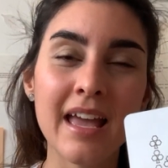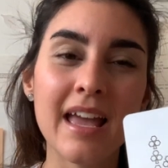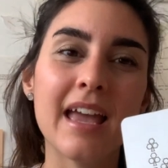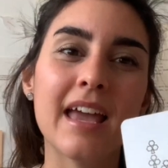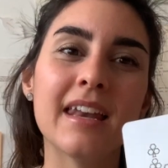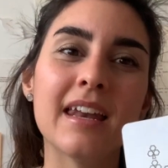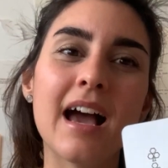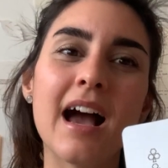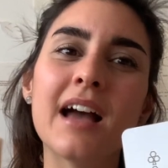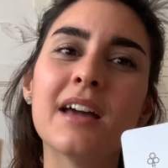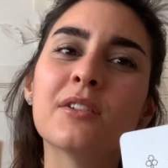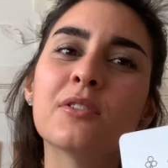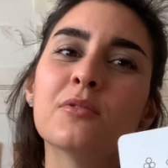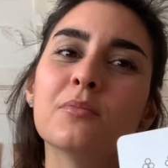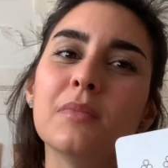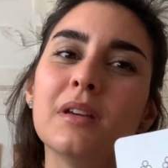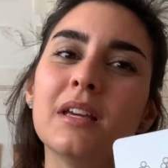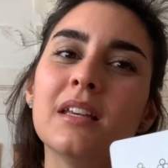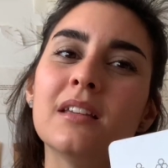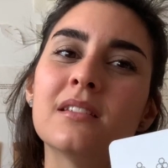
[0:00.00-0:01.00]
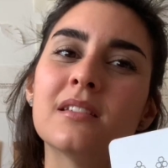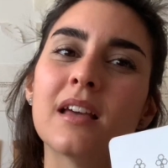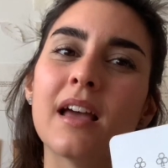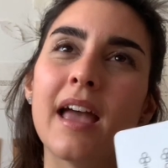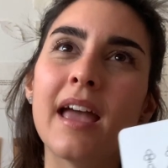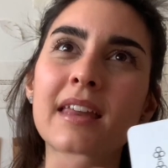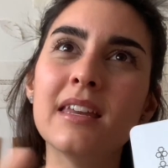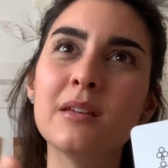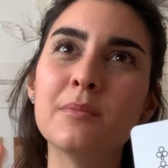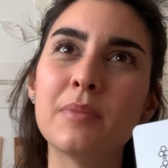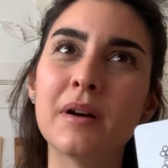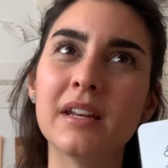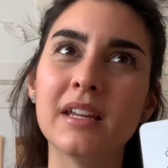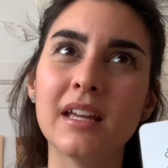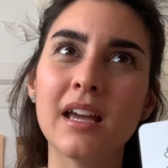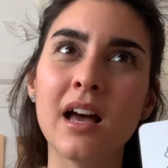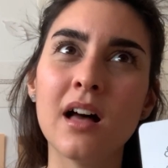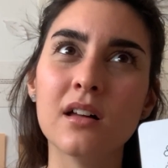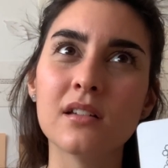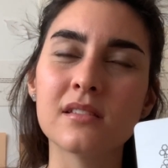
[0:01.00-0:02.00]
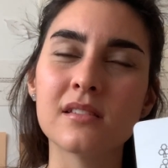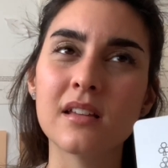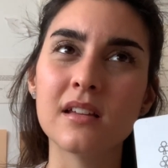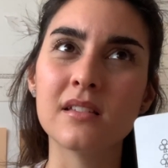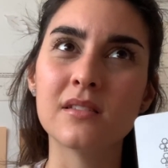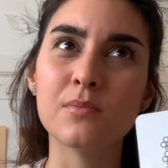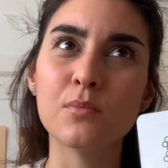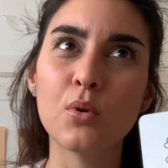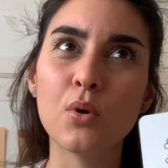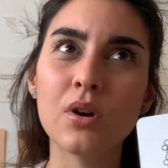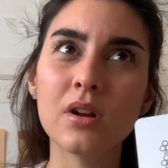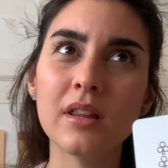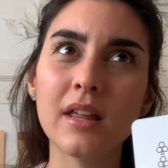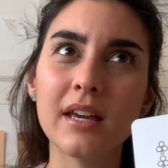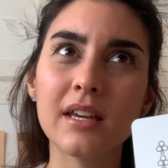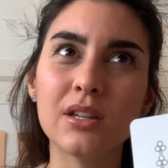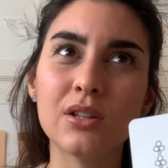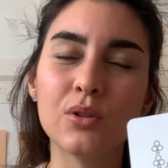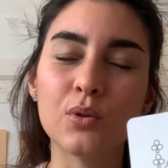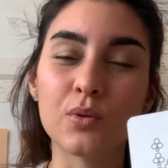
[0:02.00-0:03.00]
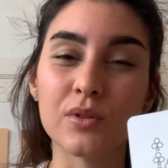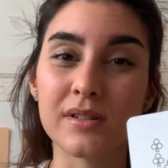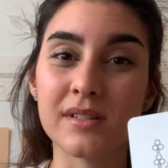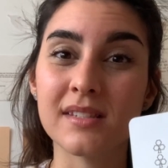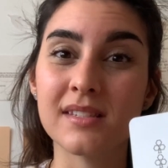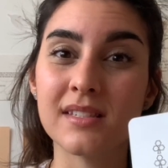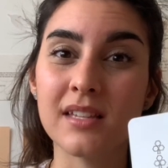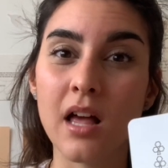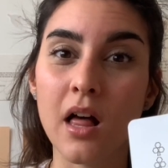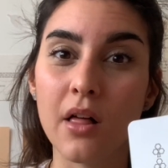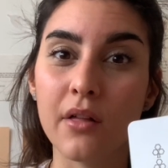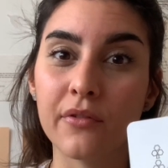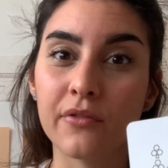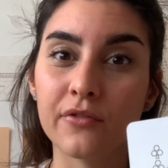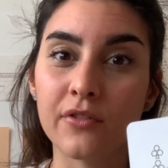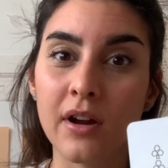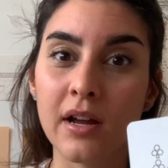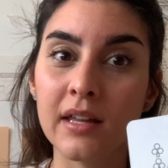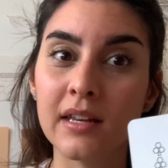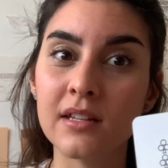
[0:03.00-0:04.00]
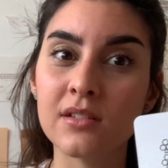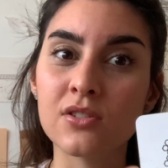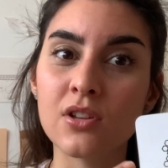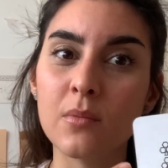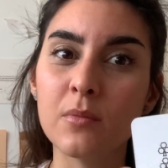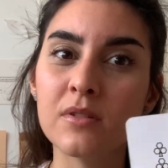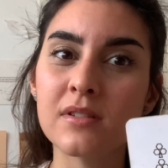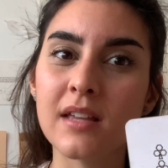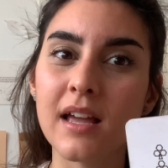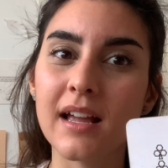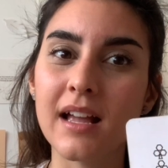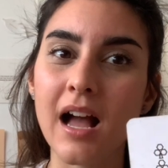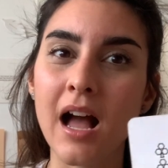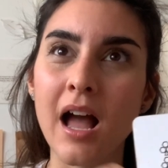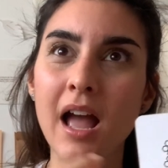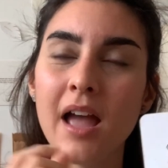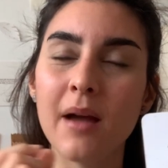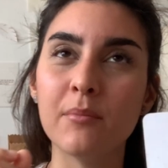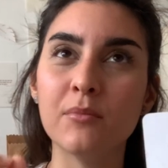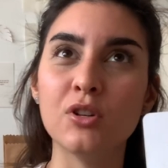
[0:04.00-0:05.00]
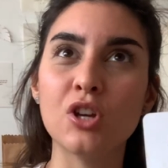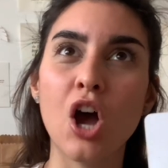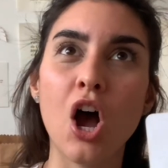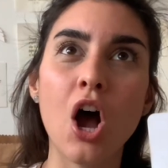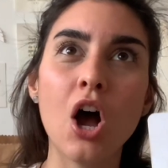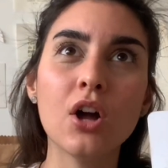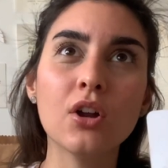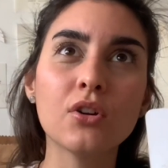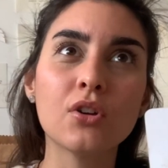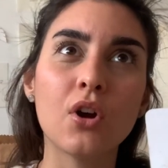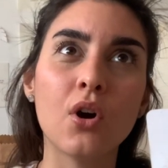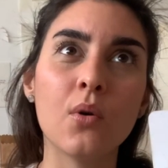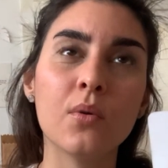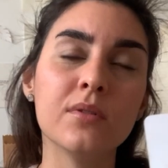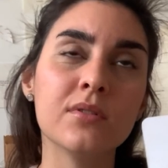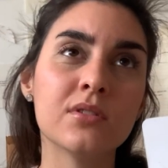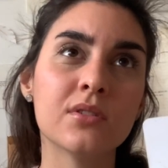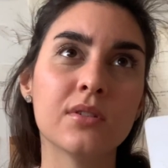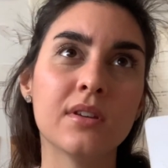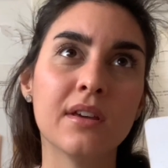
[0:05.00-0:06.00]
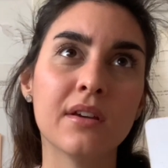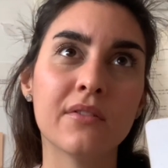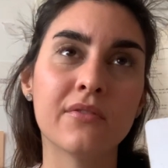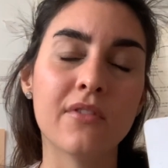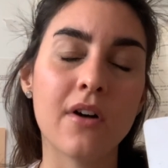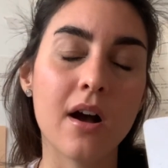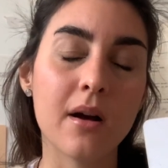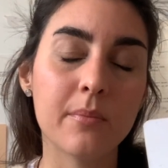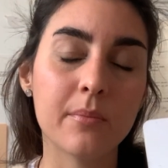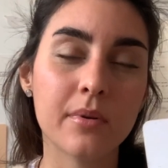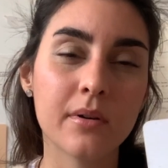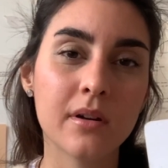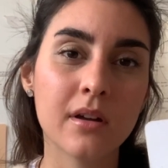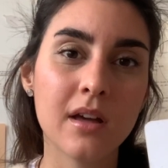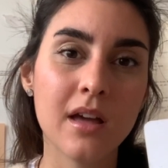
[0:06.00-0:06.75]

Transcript: And I don't mean to anybody else, it's more like yourself, right? It's almost like, I am not going to give up.